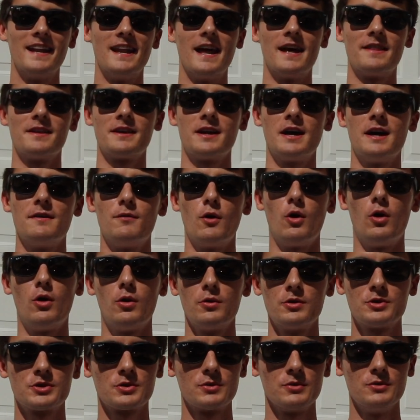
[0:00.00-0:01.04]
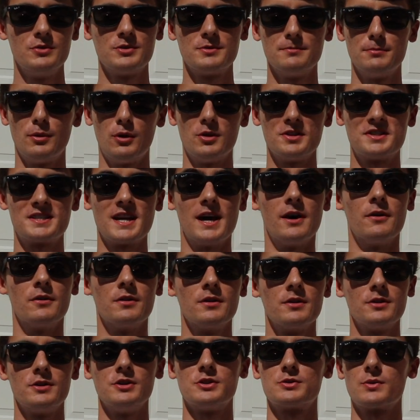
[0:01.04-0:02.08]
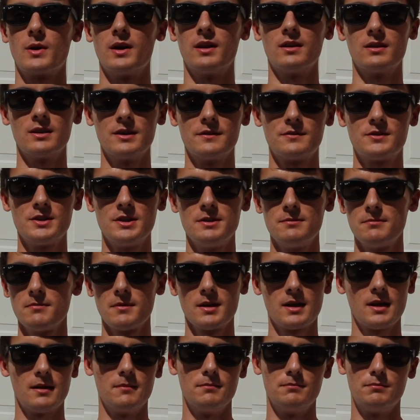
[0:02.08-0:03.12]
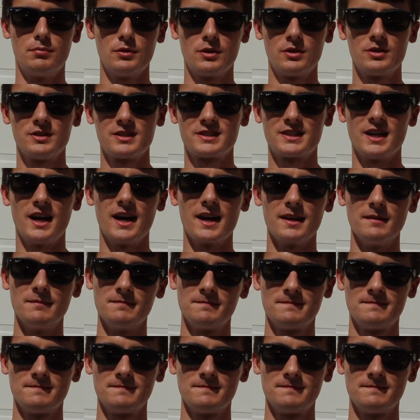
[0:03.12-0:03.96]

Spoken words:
now that you have all the screws and bolts out, you just want to lift it and put it to the side.